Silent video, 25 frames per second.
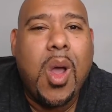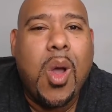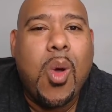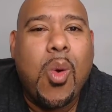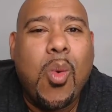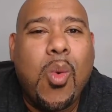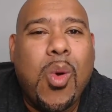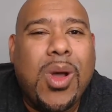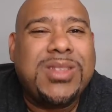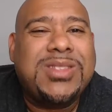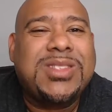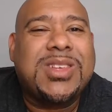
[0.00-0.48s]

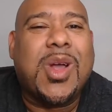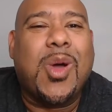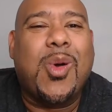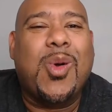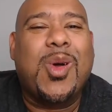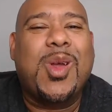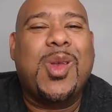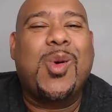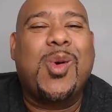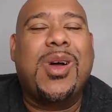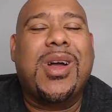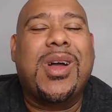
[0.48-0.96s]
What's
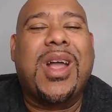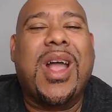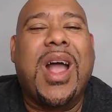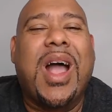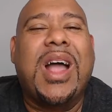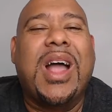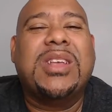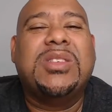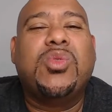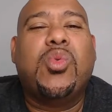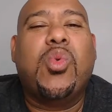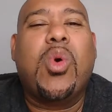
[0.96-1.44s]
going on,
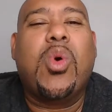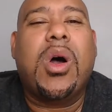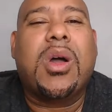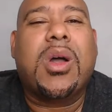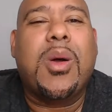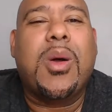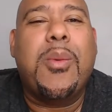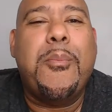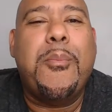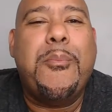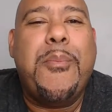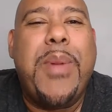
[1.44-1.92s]
guys?
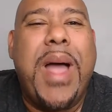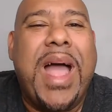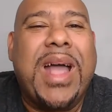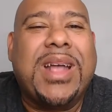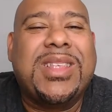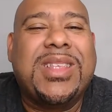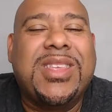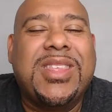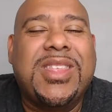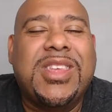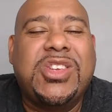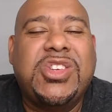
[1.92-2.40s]
Welcome
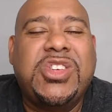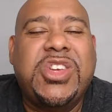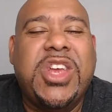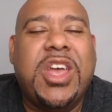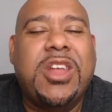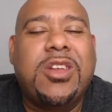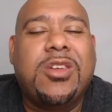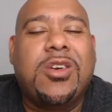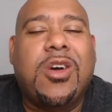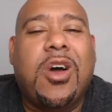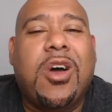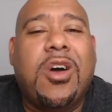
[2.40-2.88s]
back to the
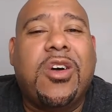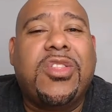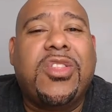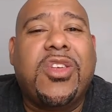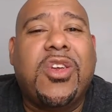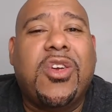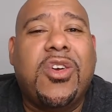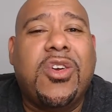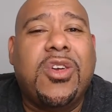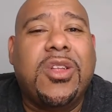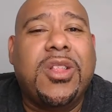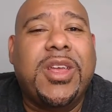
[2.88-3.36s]
channel.
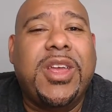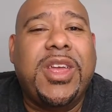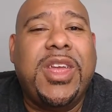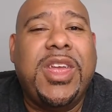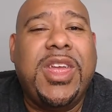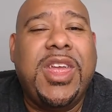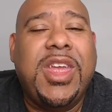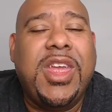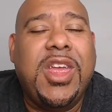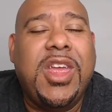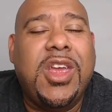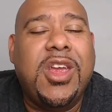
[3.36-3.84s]
Arthur Early
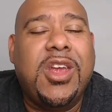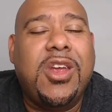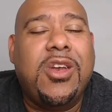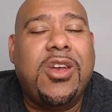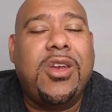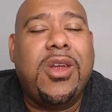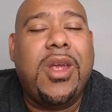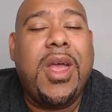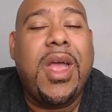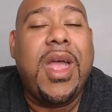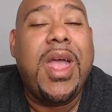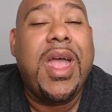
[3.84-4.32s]

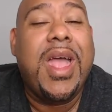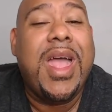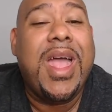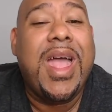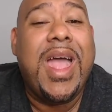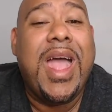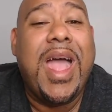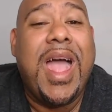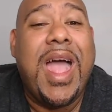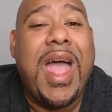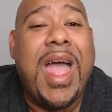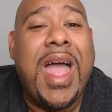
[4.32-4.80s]
here.
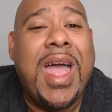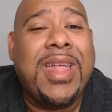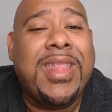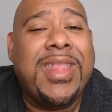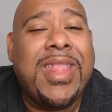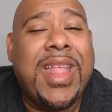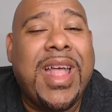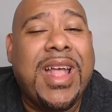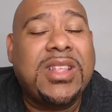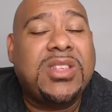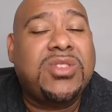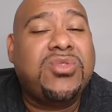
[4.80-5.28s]

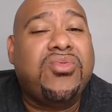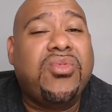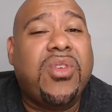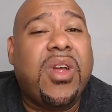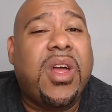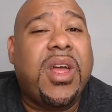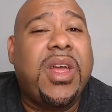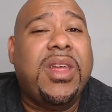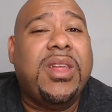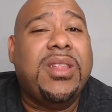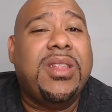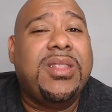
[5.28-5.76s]
And that's
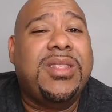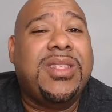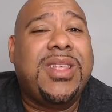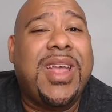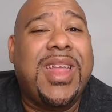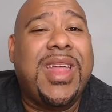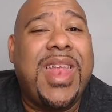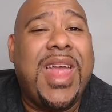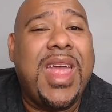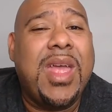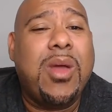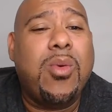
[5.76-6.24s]
right.
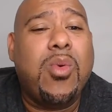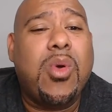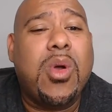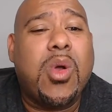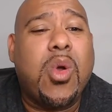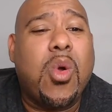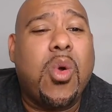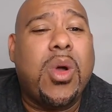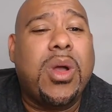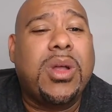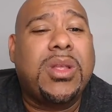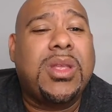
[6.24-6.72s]
Today we're
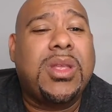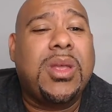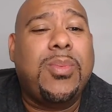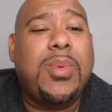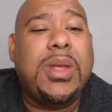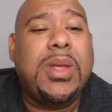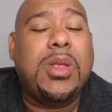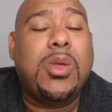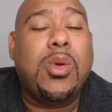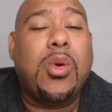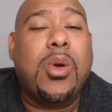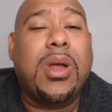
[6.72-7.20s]
going to
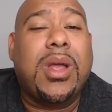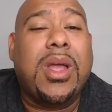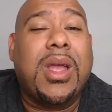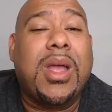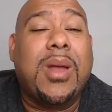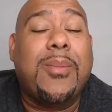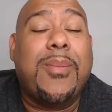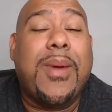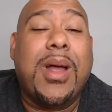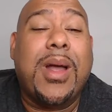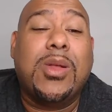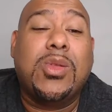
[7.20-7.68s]
be
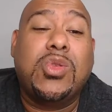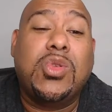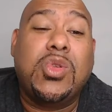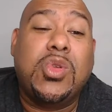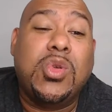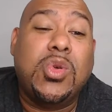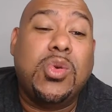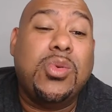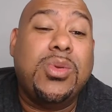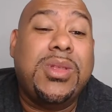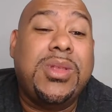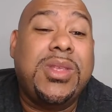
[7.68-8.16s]
talking about
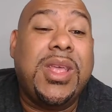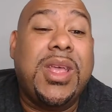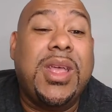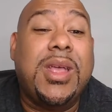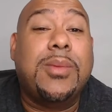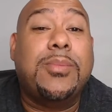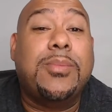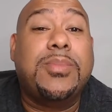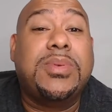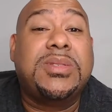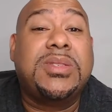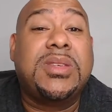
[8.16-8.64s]
2
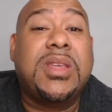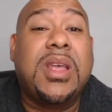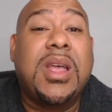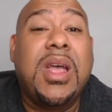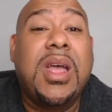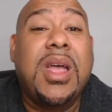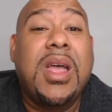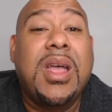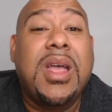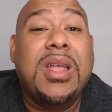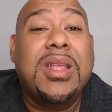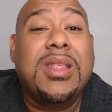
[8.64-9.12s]
tips
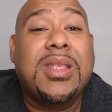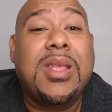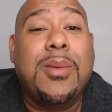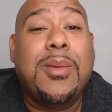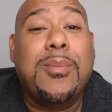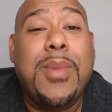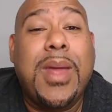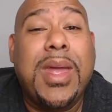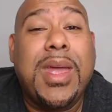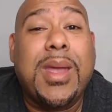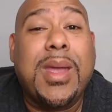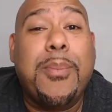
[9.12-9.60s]

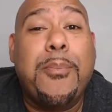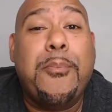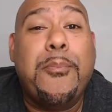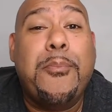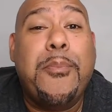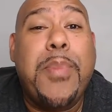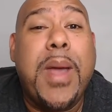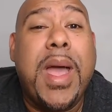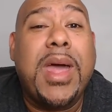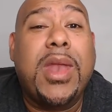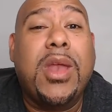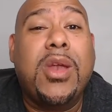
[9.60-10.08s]
to make
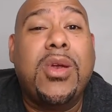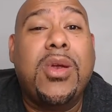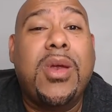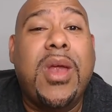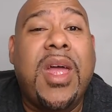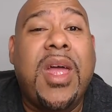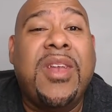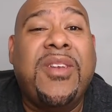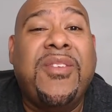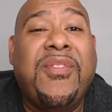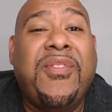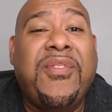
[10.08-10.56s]
better
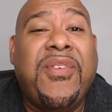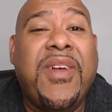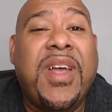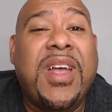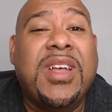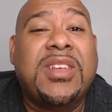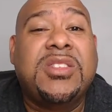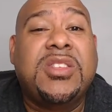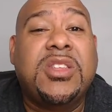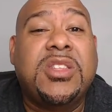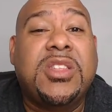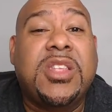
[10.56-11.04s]
and
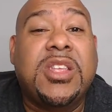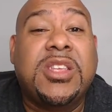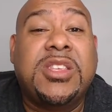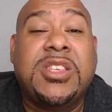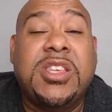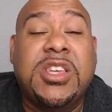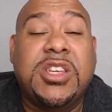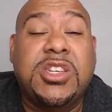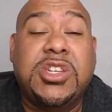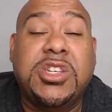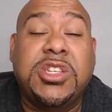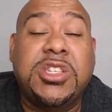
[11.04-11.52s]
faster
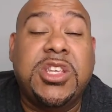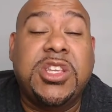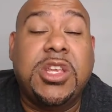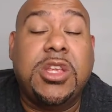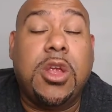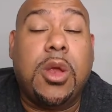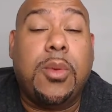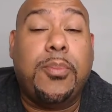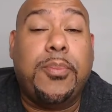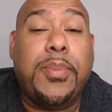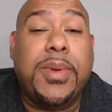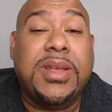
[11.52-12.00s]
decisions
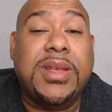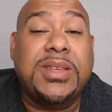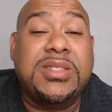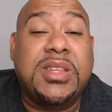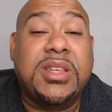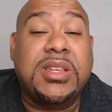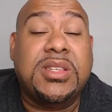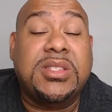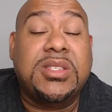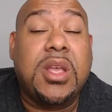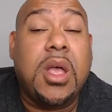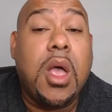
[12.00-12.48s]
in your
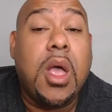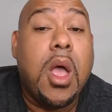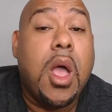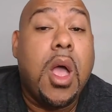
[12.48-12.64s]
business.